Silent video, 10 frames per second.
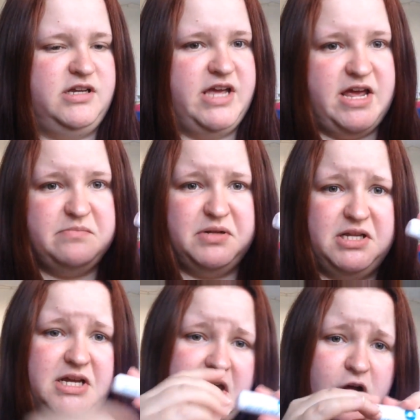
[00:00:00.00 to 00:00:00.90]

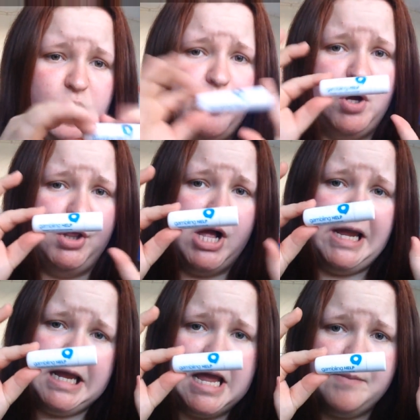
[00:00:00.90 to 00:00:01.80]
gambling help
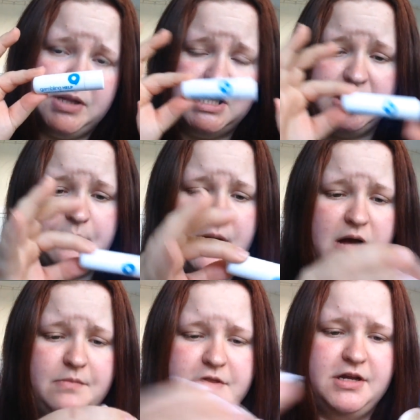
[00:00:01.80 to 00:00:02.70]
online gambling lip
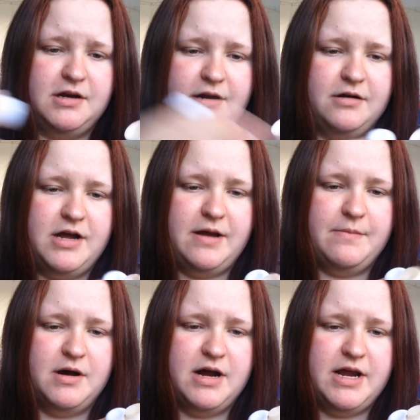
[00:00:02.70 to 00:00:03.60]
balm thing I got at
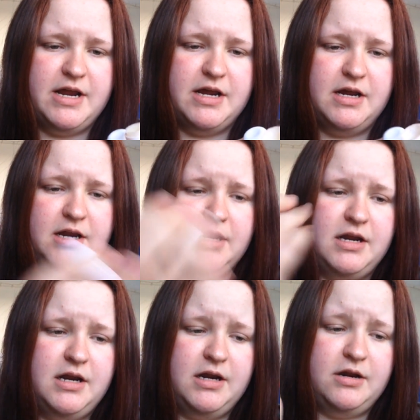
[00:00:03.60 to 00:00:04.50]
my
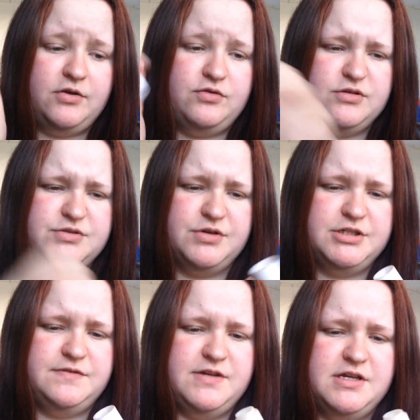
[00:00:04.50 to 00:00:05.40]

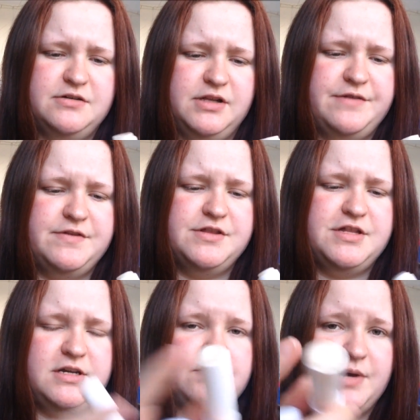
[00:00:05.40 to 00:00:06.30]
Crossroads for year 11
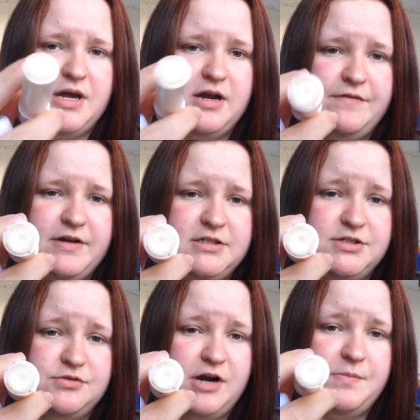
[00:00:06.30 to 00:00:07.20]
thing, but I've had to
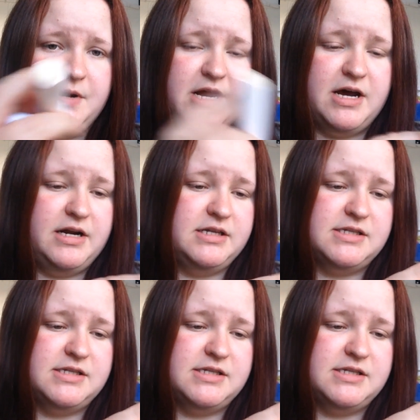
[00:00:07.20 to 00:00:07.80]
scrape it out.